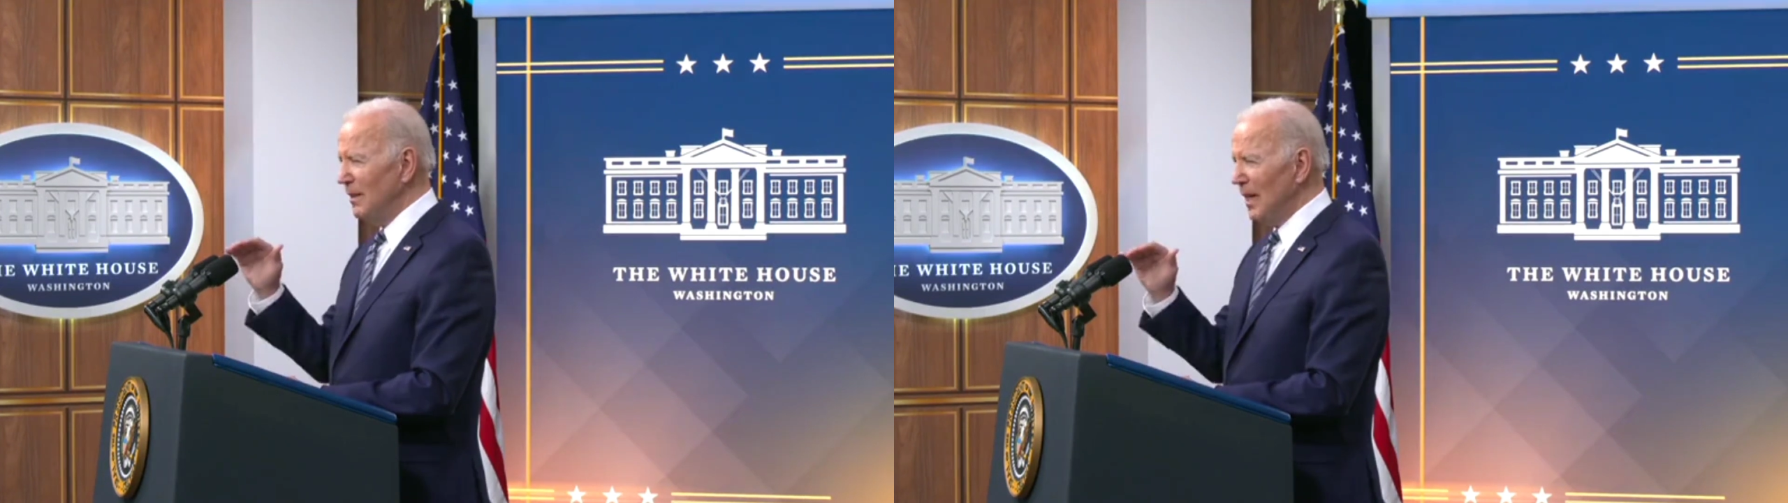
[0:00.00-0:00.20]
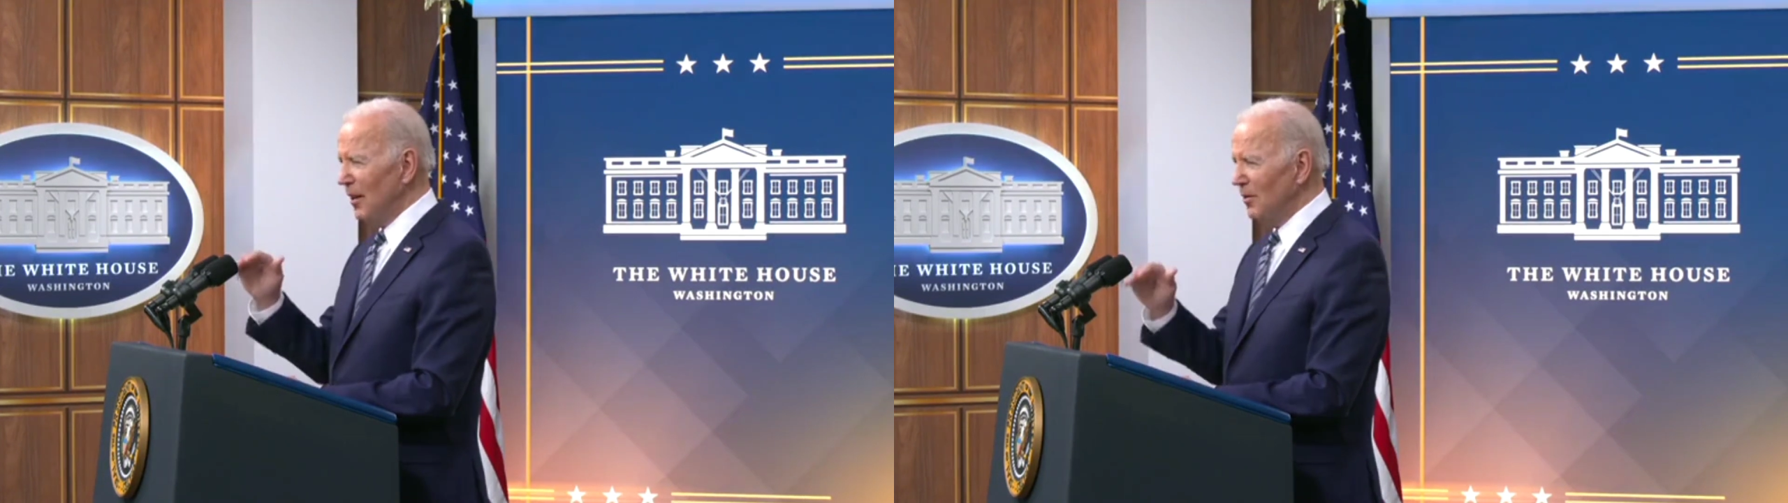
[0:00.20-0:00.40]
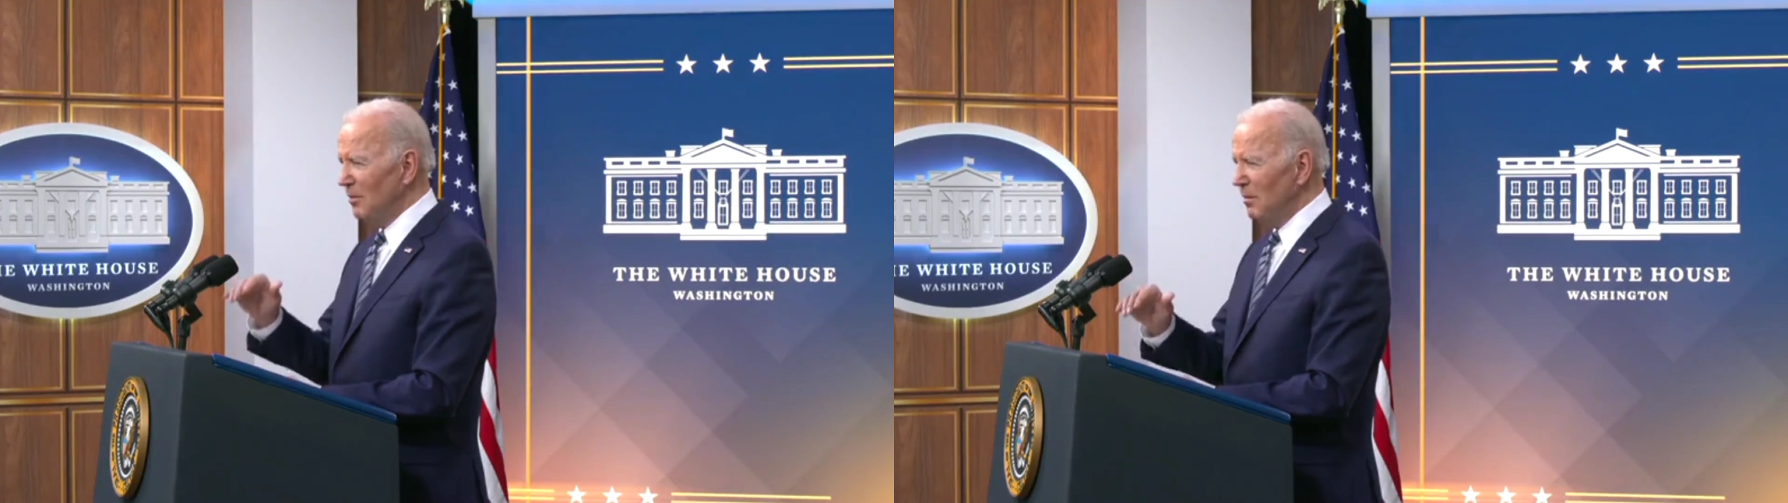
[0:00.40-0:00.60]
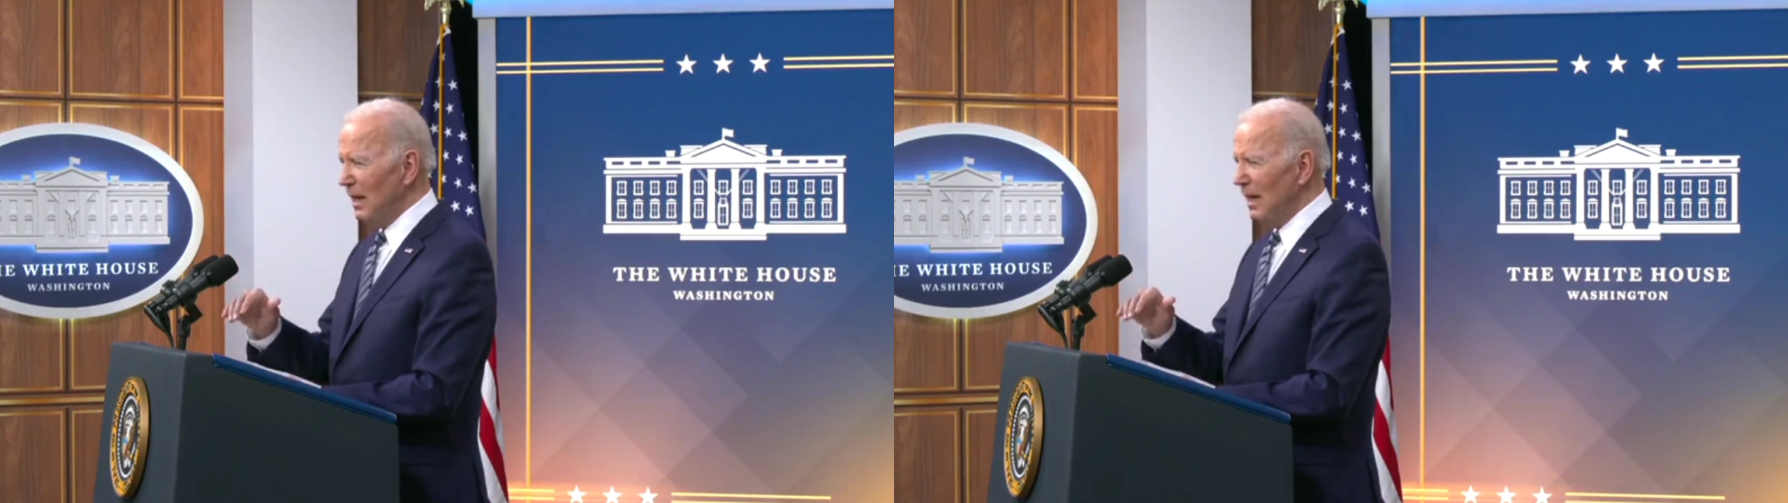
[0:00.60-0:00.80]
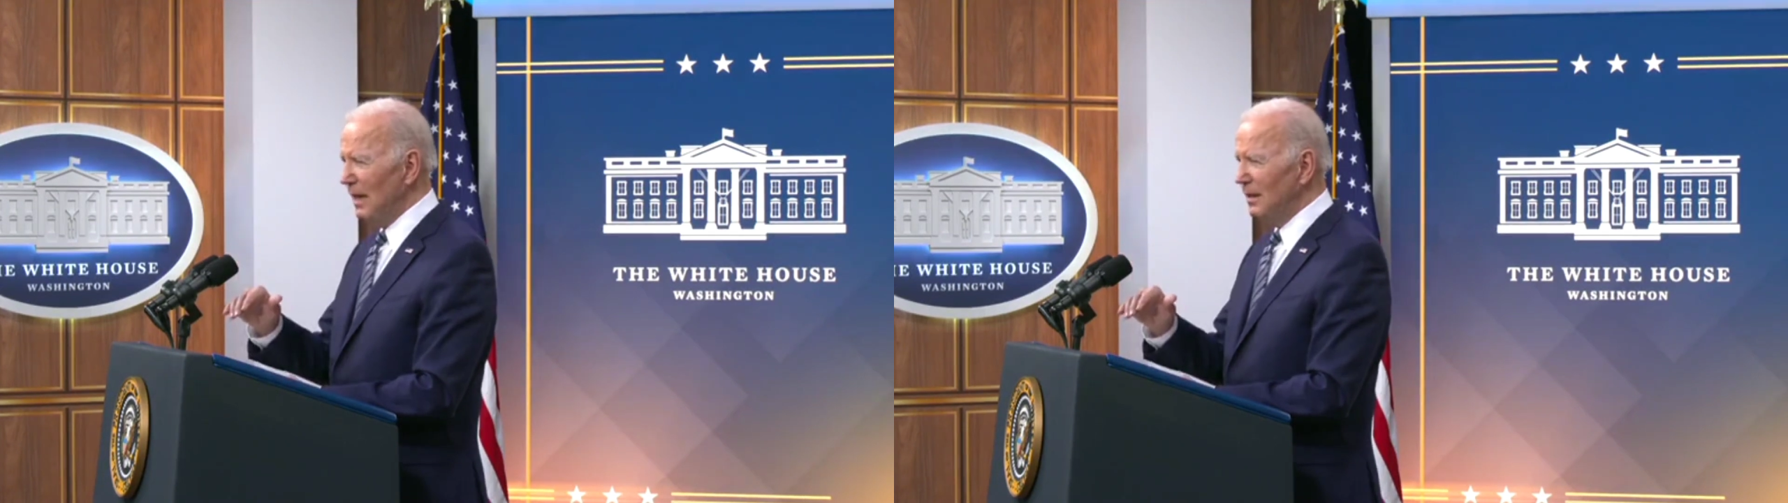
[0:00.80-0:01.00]
down
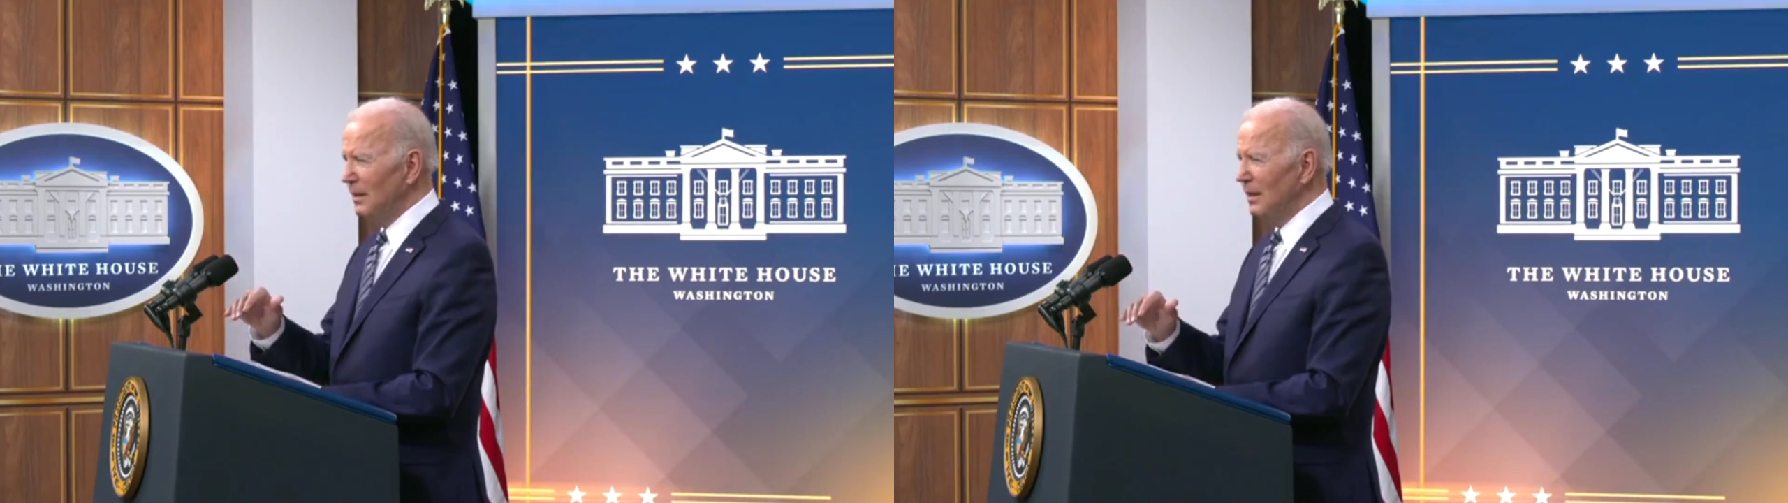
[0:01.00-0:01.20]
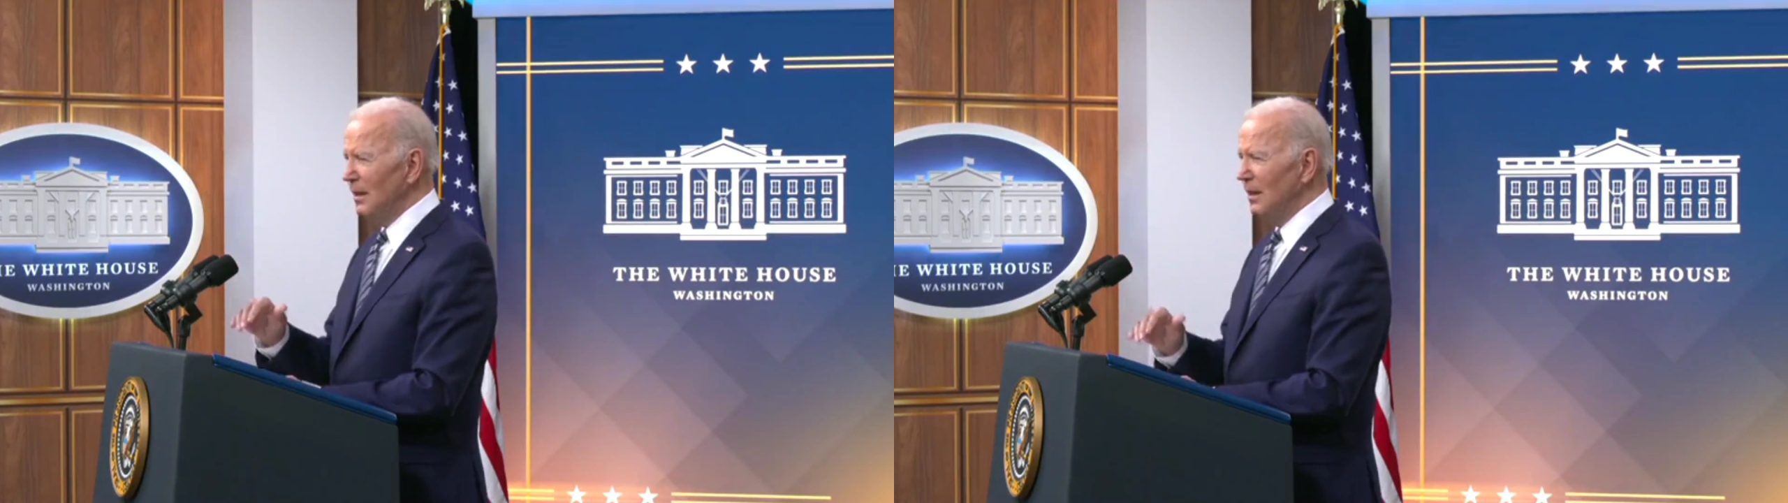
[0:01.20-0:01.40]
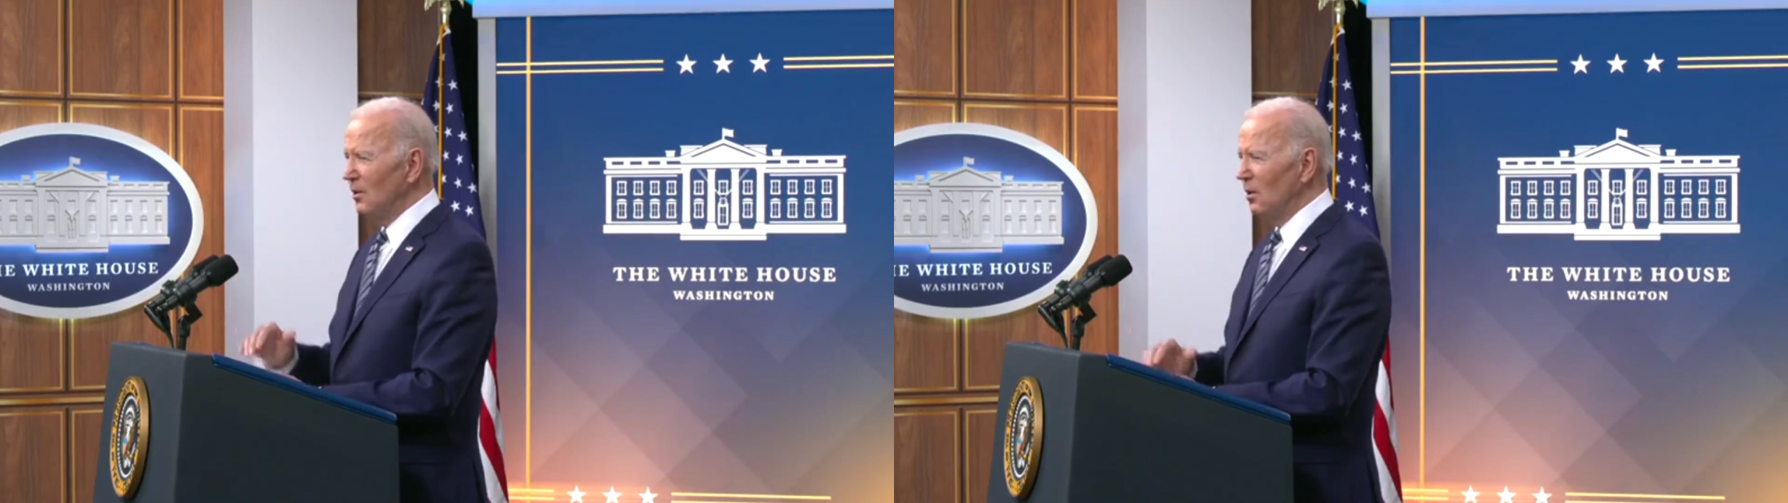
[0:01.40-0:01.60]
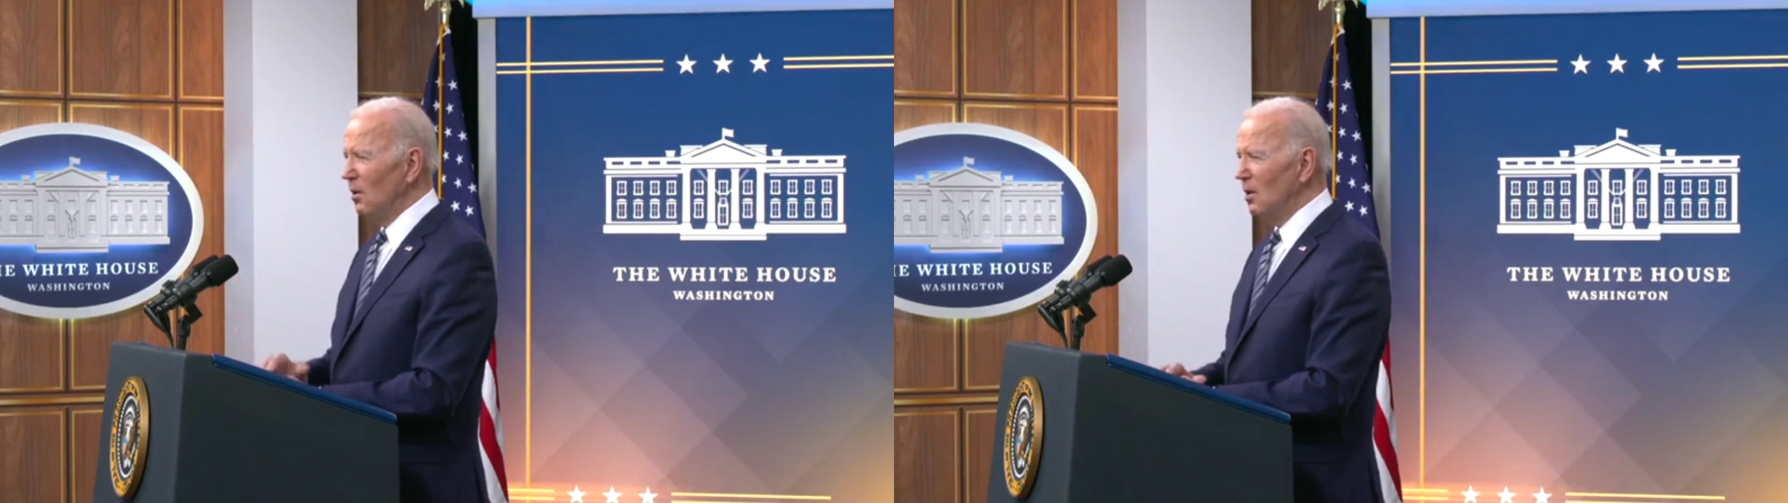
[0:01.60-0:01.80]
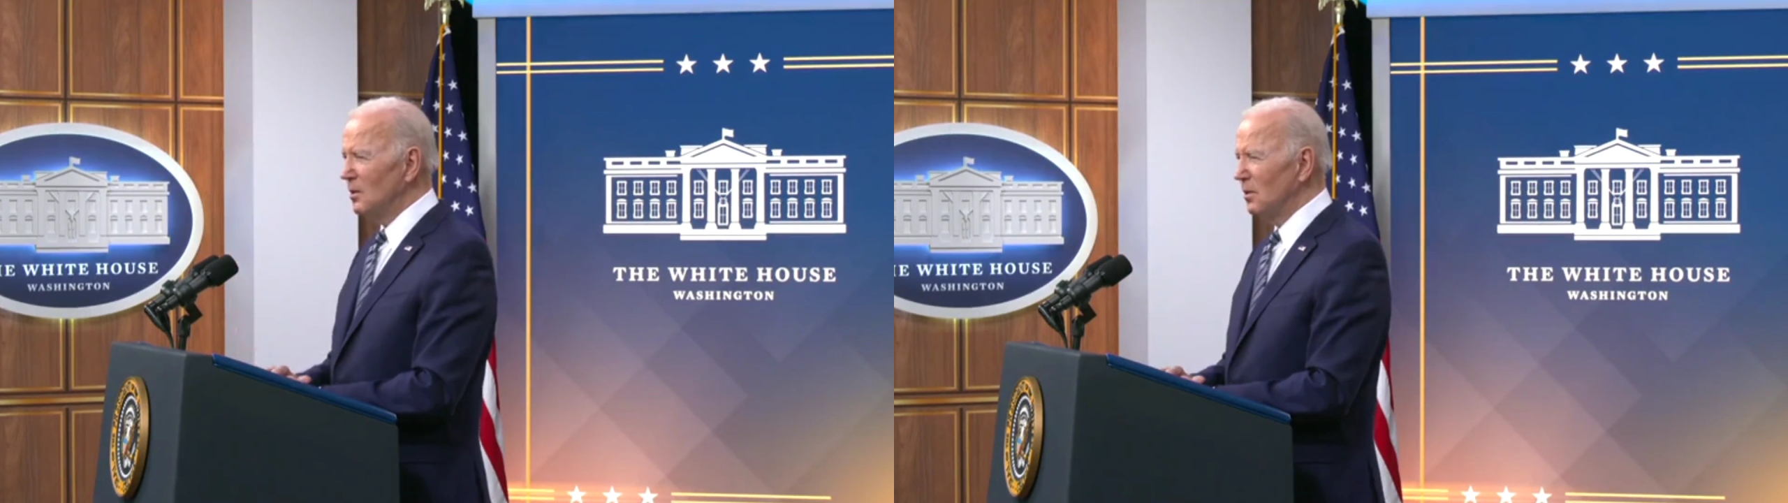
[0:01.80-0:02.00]
demand in the
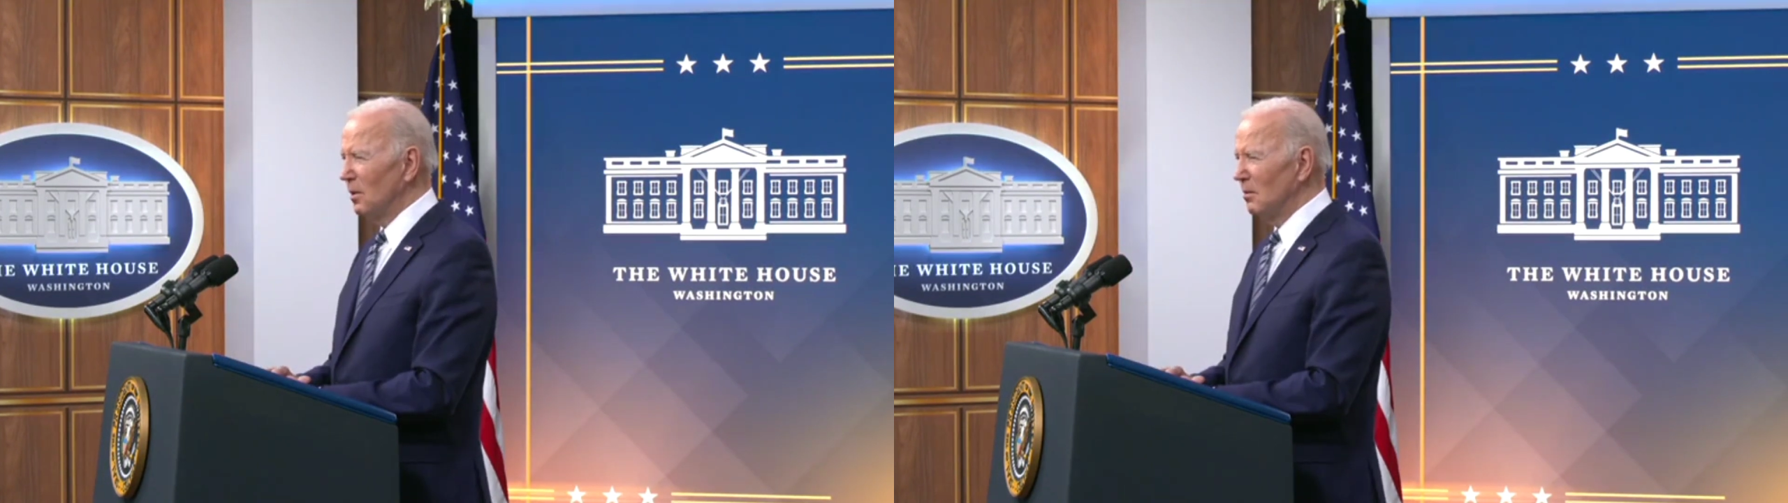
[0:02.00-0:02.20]
long term,